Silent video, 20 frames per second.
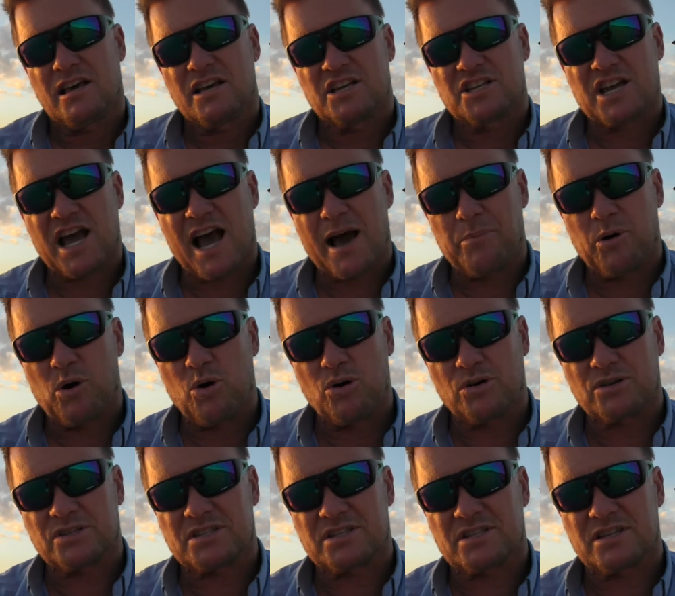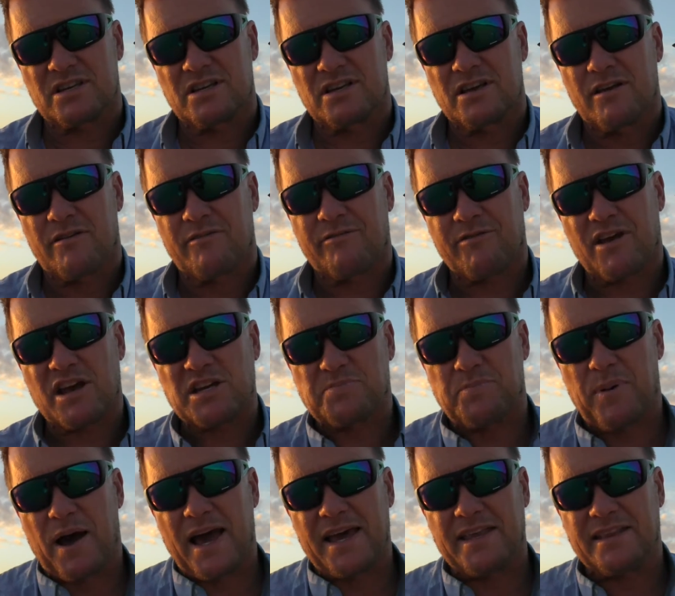sharp hooks, fresh
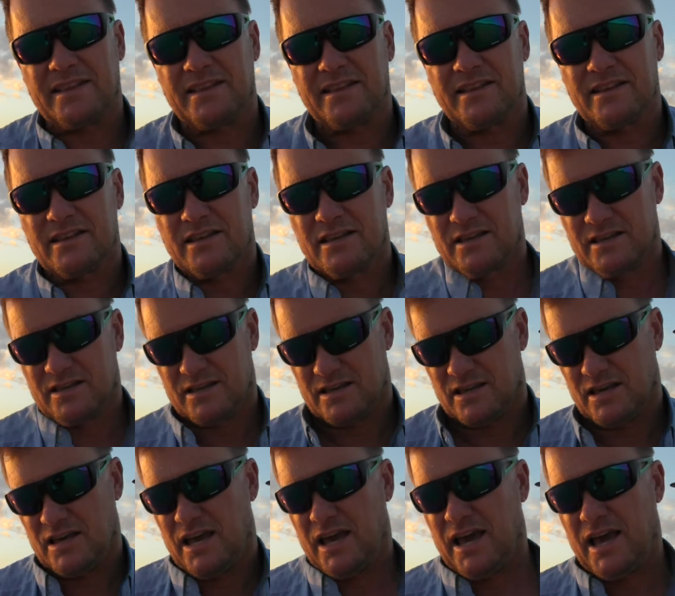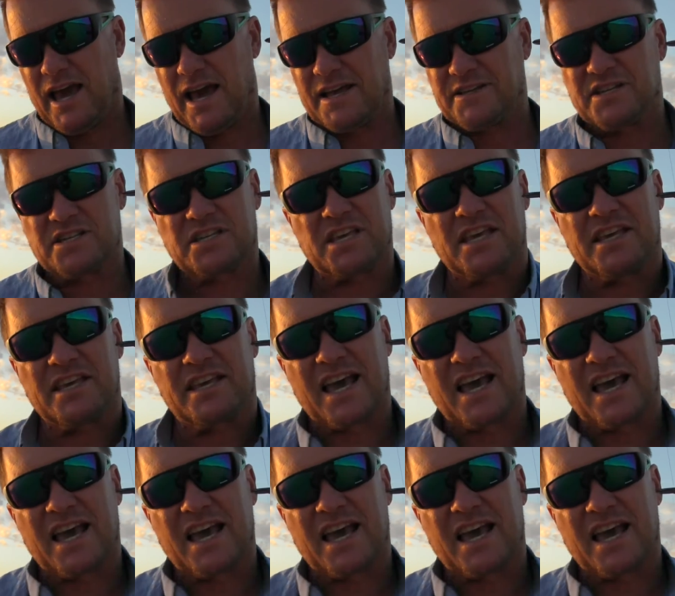bait, and just get your